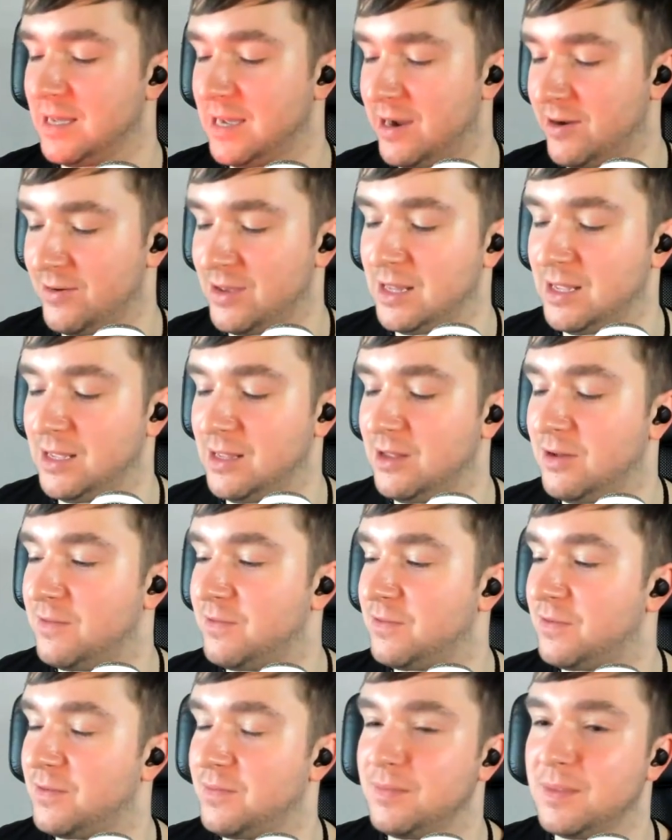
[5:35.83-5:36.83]
I really
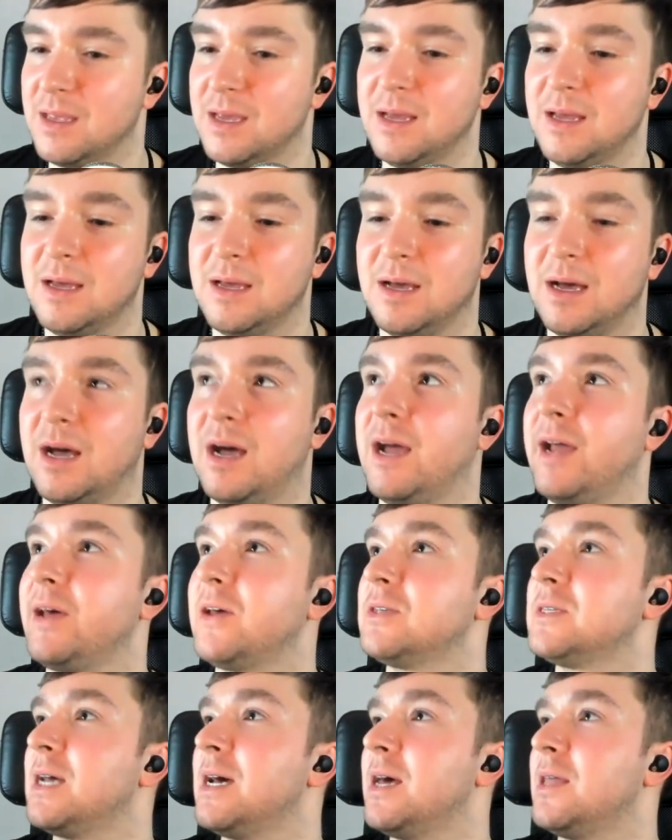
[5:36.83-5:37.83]
love. I
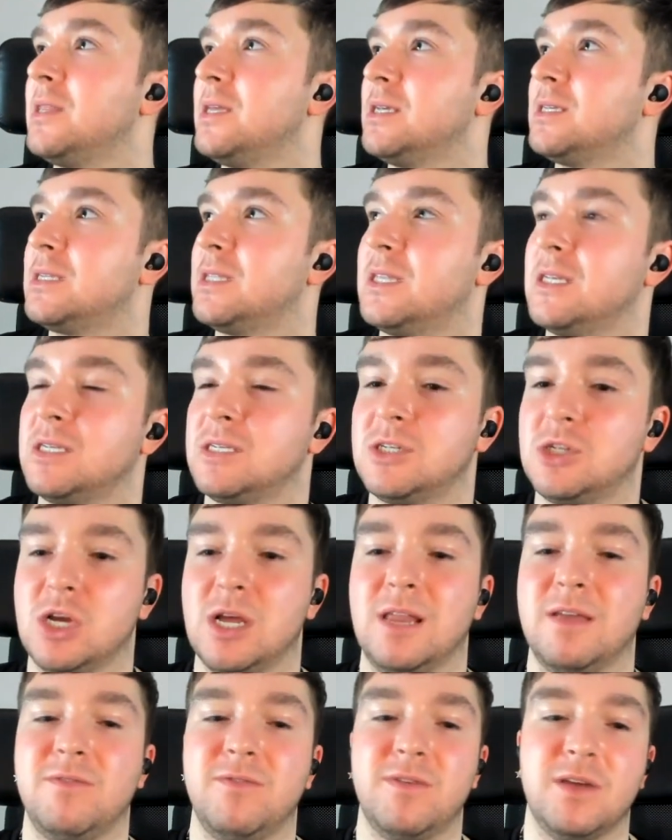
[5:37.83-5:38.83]
also had this this
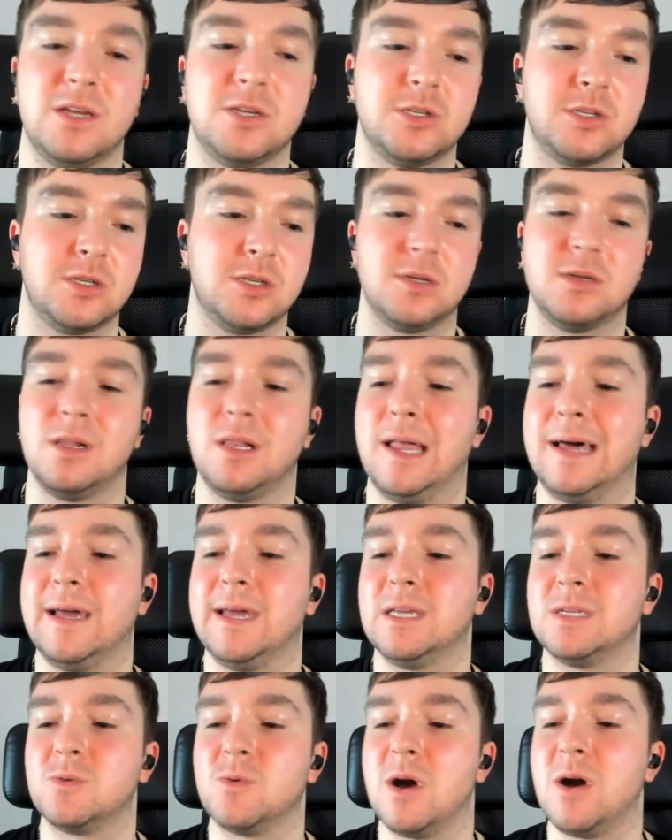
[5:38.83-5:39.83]
jellyfish
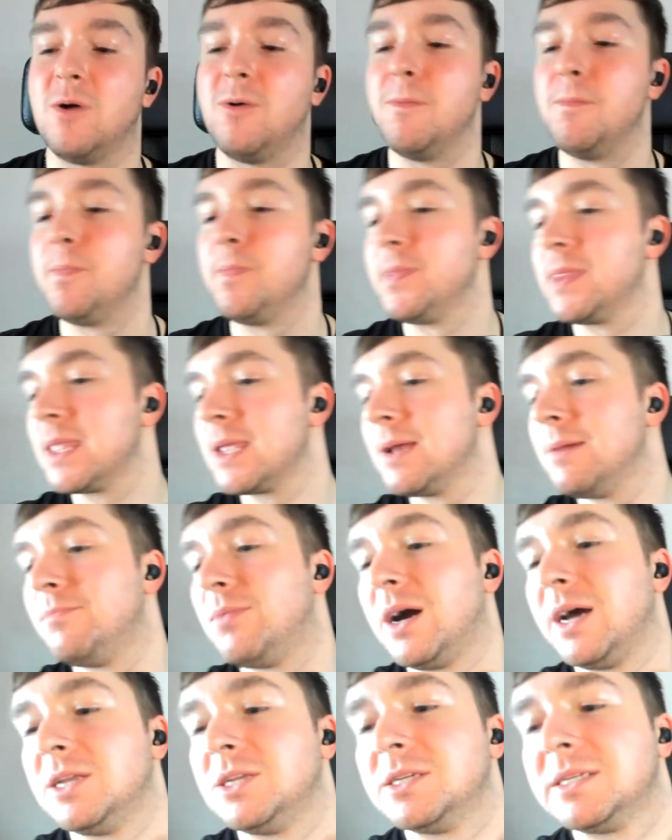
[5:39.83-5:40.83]
light as well,
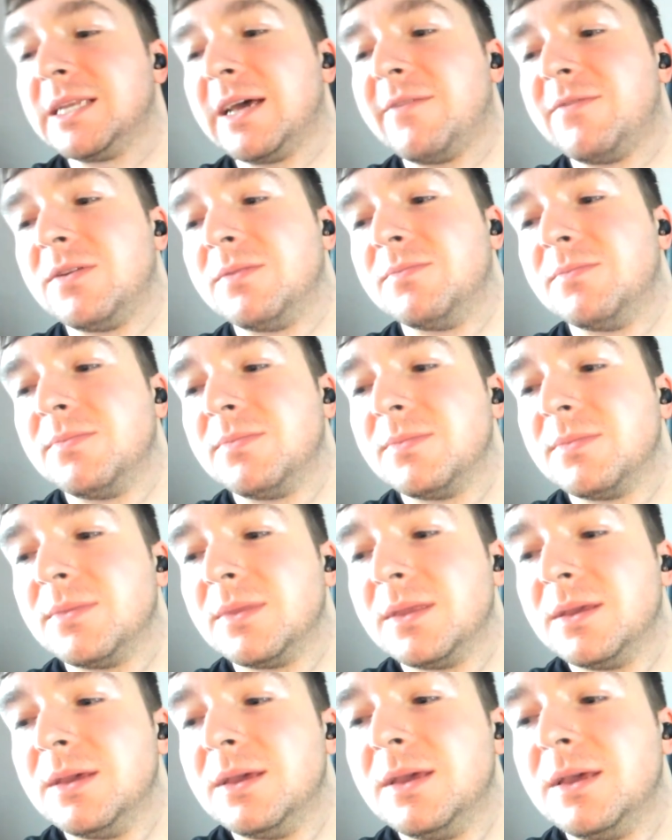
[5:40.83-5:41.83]
but I just haven't
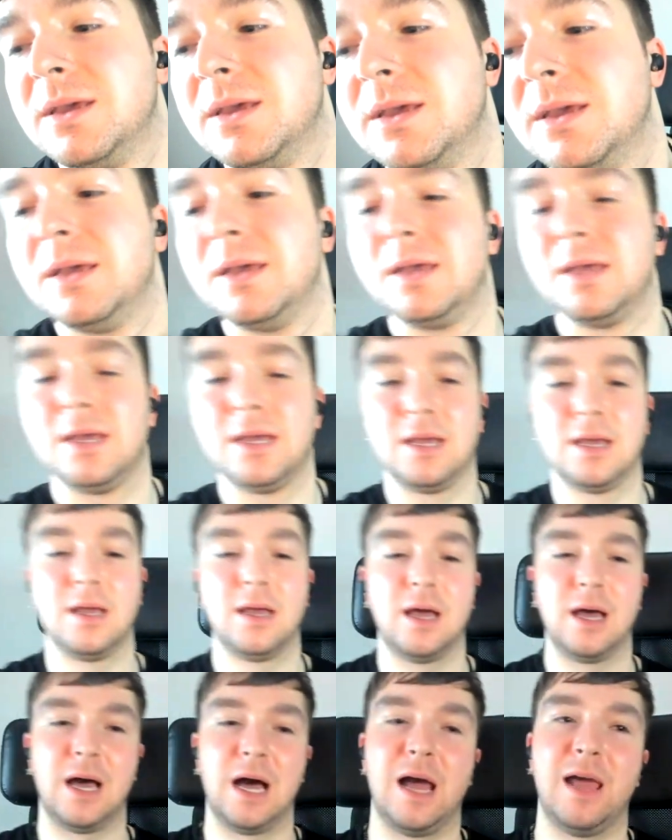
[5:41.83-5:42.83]

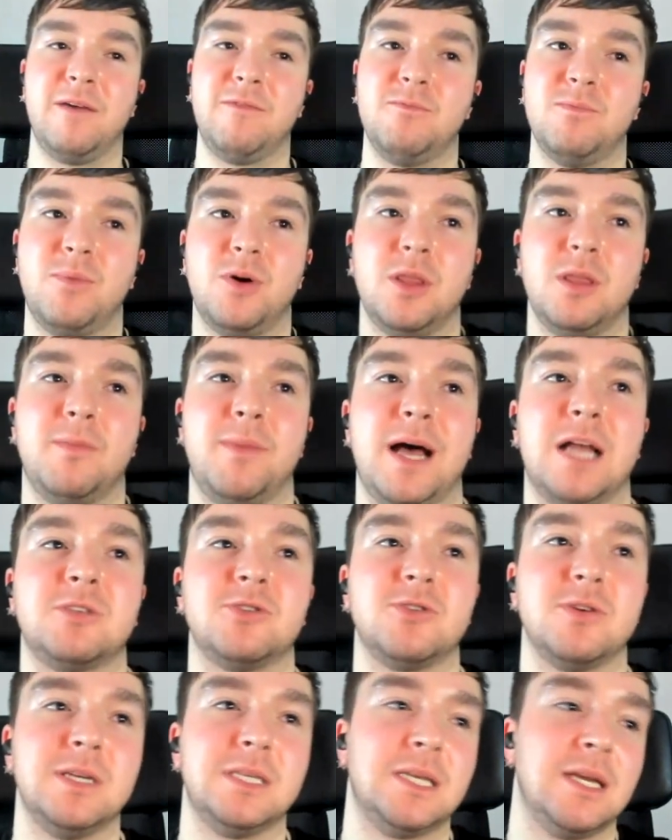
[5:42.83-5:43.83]
I haven't put the
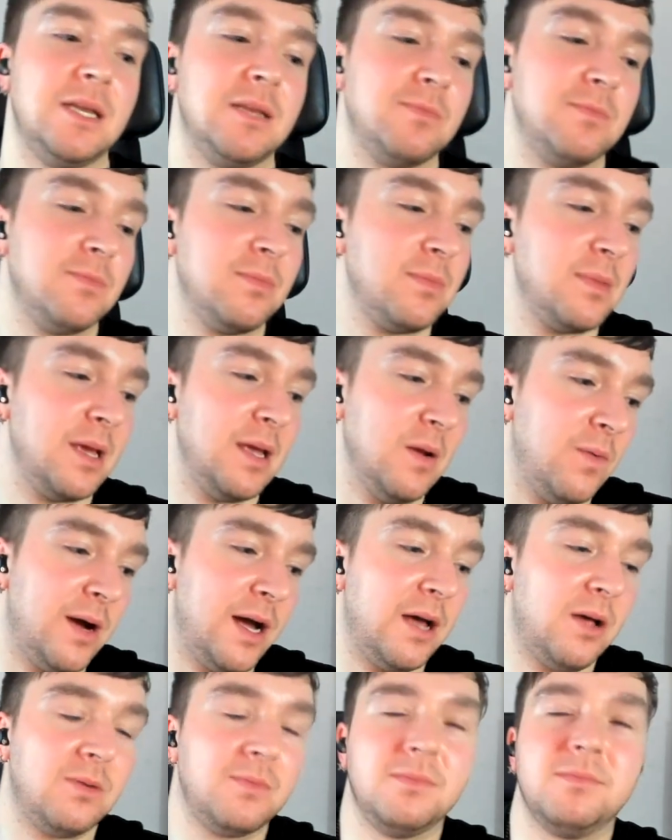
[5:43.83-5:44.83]
batteries in in a
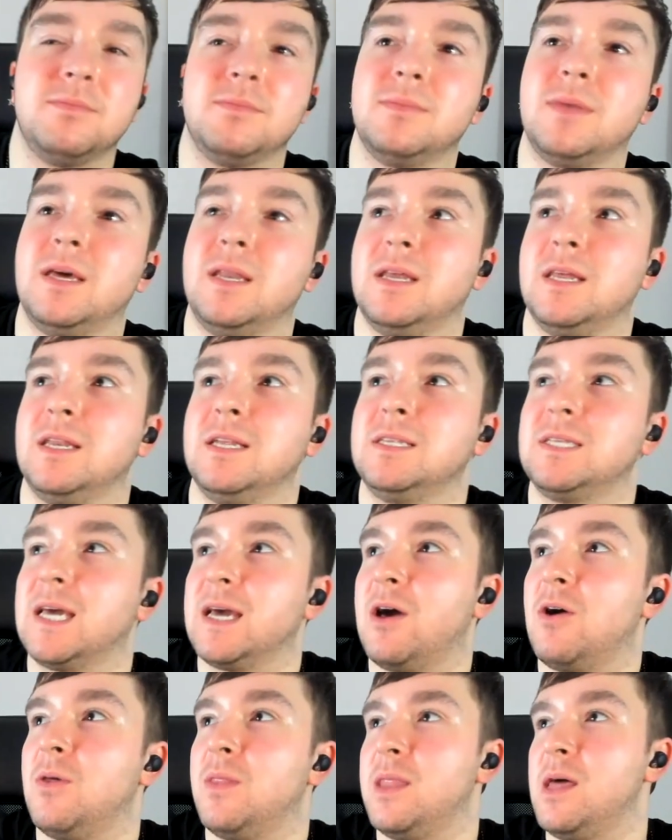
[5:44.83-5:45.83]
while, and I need to
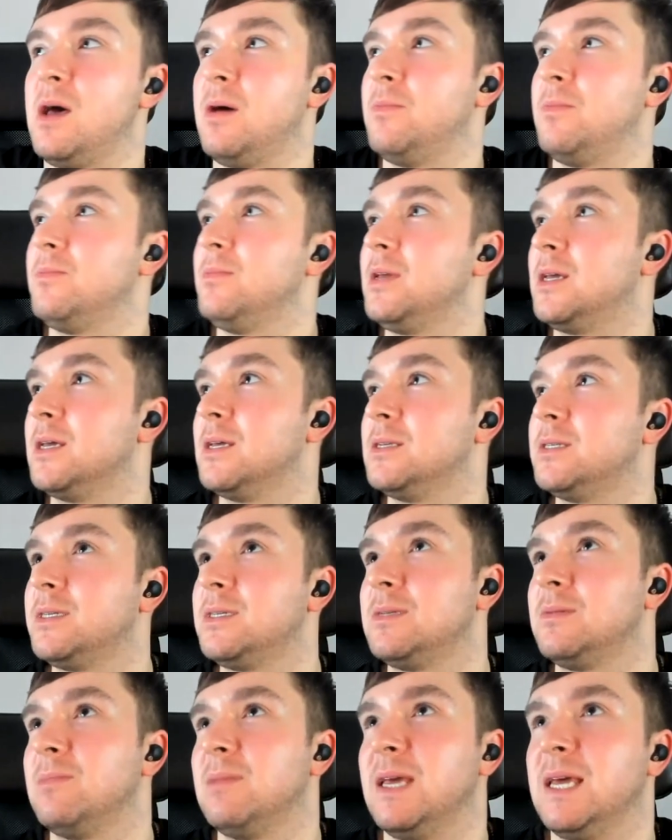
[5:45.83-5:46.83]
get on that
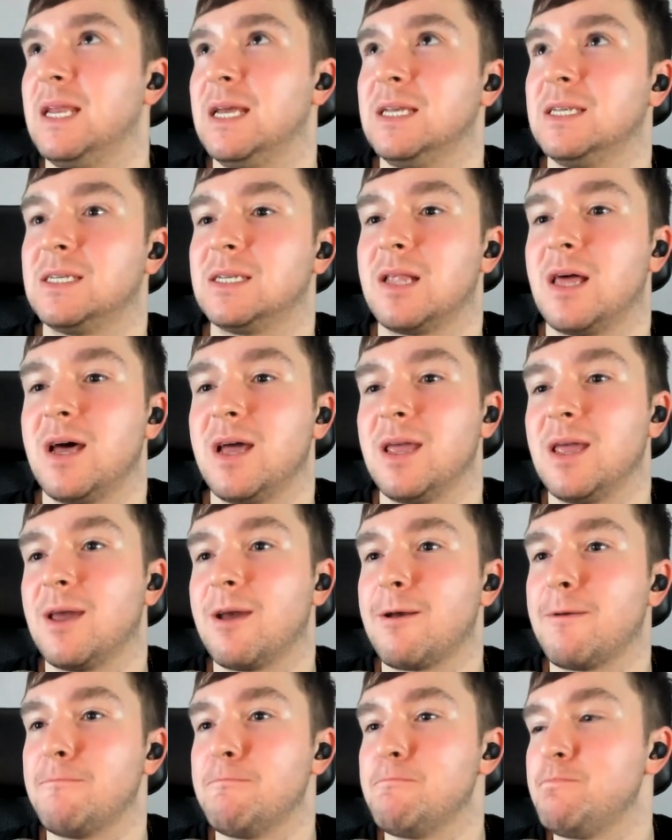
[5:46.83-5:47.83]
because it is
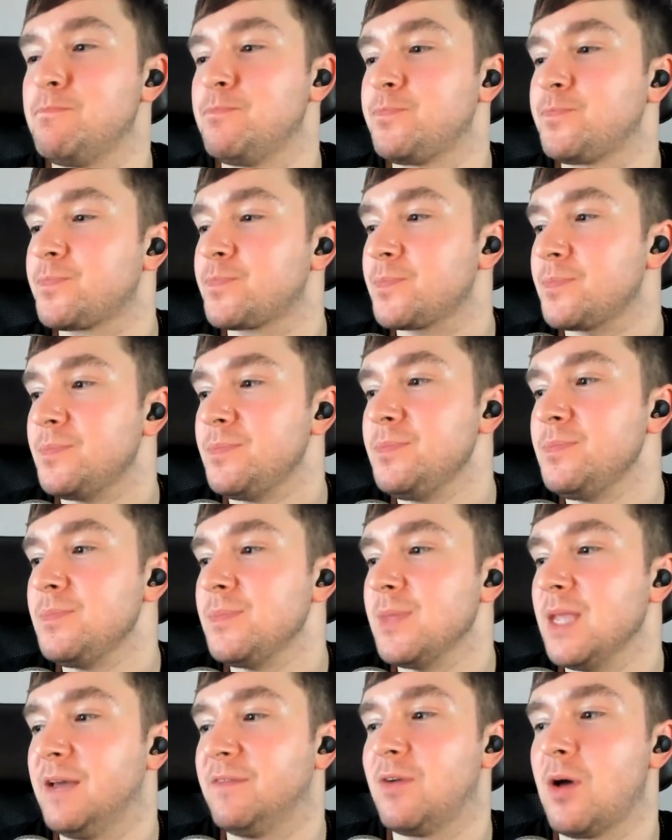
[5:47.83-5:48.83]
like
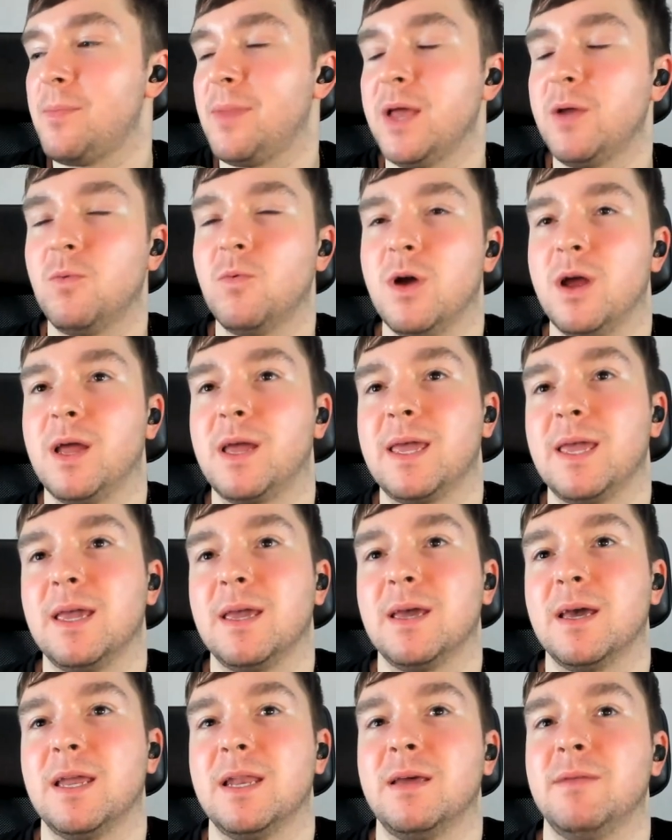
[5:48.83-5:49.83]
if I'm like
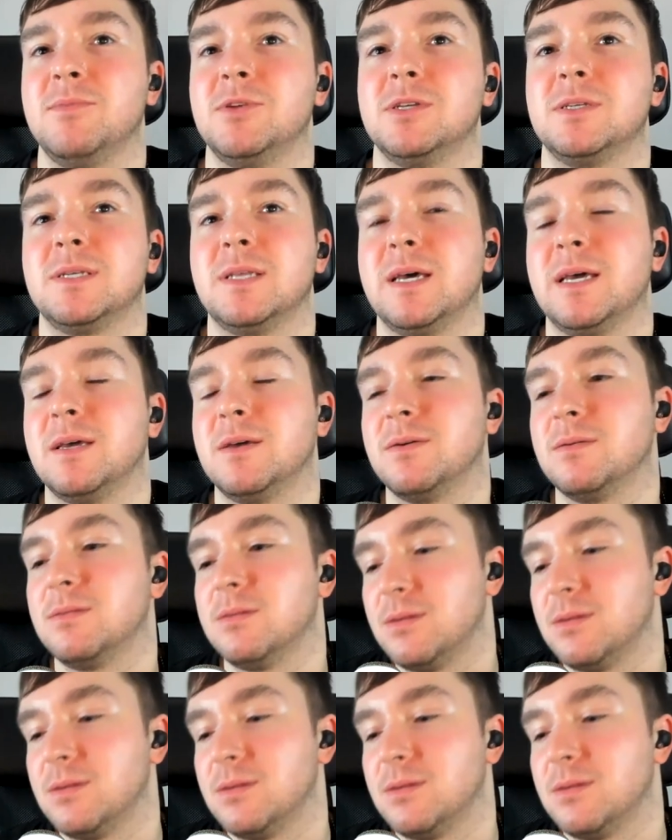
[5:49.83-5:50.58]
working and I'm just like